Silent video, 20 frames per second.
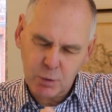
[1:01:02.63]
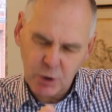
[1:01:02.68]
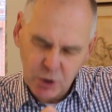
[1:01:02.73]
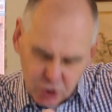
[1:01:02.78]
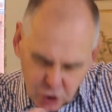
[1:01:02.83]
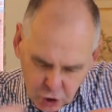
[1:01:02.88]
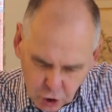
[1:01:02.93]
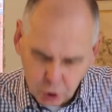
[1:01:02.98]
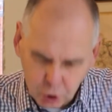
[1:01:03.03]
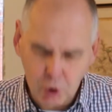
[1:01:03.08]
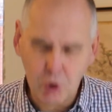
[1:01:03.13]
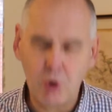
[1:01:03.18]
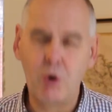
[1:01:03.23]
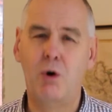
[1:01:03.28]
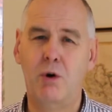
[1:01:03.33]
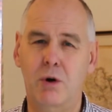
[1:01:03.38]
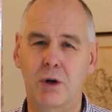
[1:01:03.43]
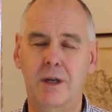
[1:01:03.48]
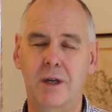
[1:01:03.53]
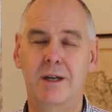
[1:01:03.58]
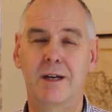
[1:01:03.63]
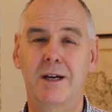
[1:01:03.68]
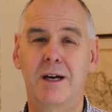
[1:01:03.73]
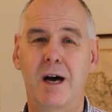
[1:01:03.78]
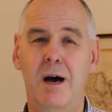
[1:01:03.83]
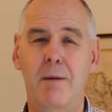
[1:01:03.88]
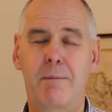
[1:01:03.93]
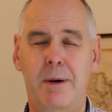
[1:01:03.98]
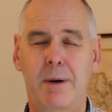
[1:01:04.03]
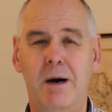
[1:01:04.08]
were torn
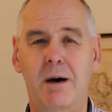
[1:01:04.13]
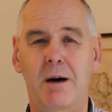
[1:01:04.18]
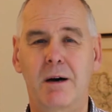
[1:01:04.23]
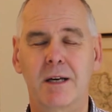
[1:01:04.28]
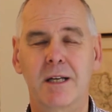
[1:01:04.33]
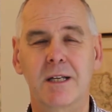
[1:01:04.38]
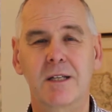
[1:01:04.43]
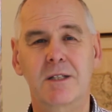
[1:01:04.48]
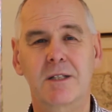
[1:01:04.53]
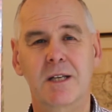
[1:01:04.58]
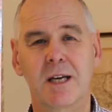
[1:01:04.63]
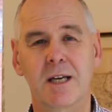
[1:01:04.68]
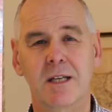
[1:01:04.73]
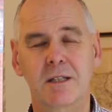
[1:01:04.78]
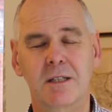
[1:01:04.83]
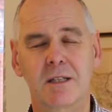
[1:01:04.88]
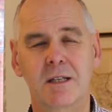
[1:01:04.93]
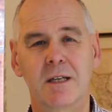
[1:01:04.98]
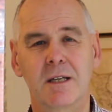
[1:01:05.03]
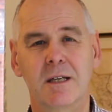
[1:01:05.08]
apart, it says,